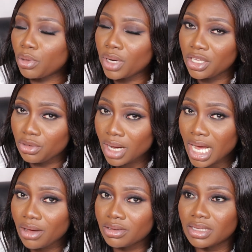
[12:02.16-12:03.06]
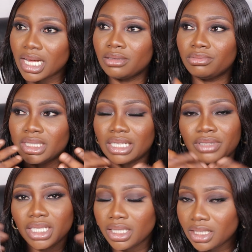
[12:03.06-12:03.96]
power in your house, and
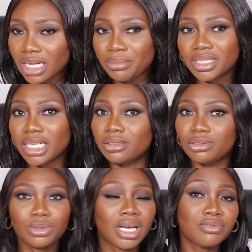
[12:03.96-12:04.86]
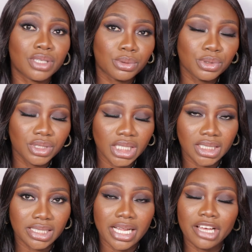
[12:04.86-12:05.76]
definitely that means that you have 0
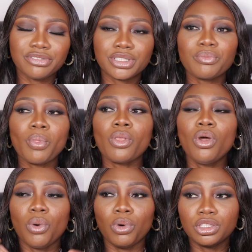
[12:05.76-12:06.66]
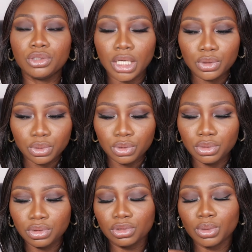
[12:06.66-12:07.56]
units left, what you have to
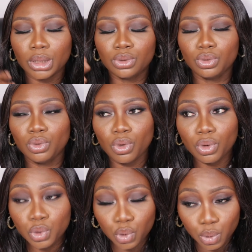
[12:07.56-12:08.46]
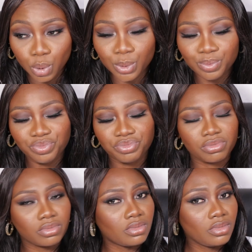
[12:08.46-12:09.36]
do, you have to go to
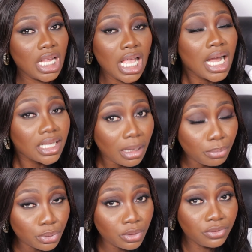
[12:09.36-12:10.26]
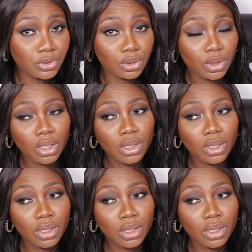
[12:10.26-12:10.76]
an approved